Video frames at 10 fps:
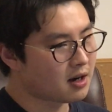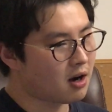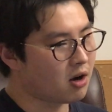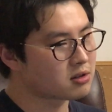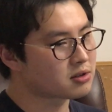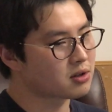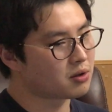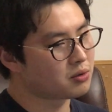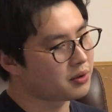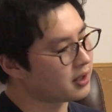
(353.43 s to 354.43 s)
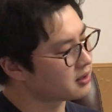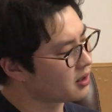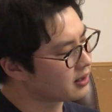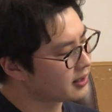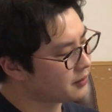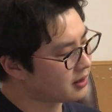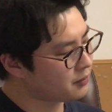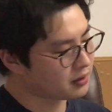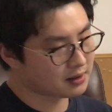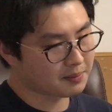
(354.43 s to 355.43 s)
Also, it
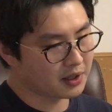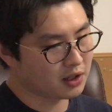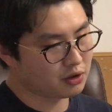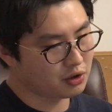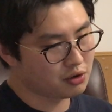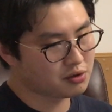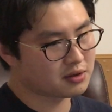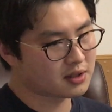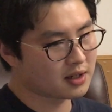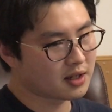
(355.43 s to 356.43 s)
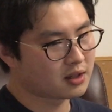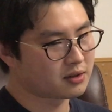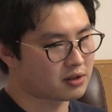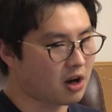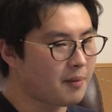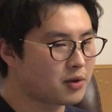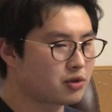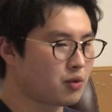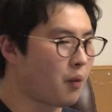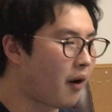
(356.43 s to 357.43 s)
will be used to commute
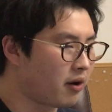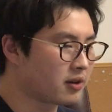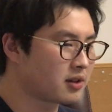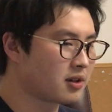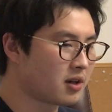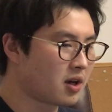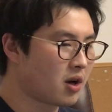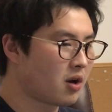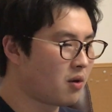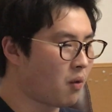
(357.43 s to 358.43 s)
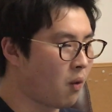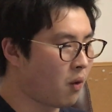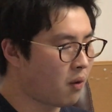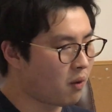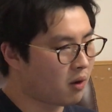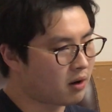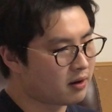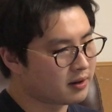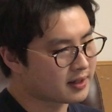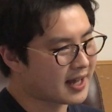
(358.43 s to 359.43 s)
to work
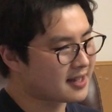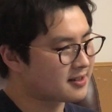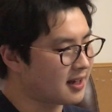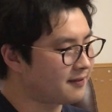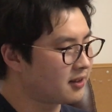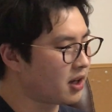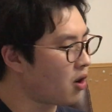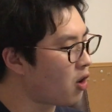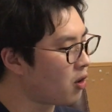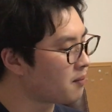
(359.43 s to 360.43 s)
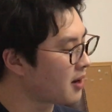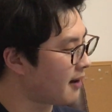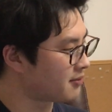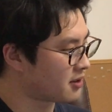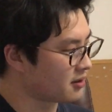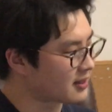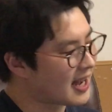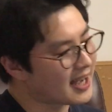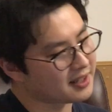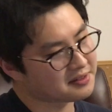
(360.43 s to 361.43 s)
or get safely home after a
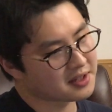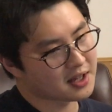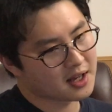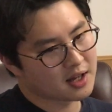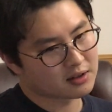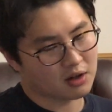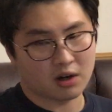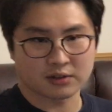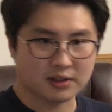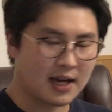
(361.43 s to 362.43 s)
night on the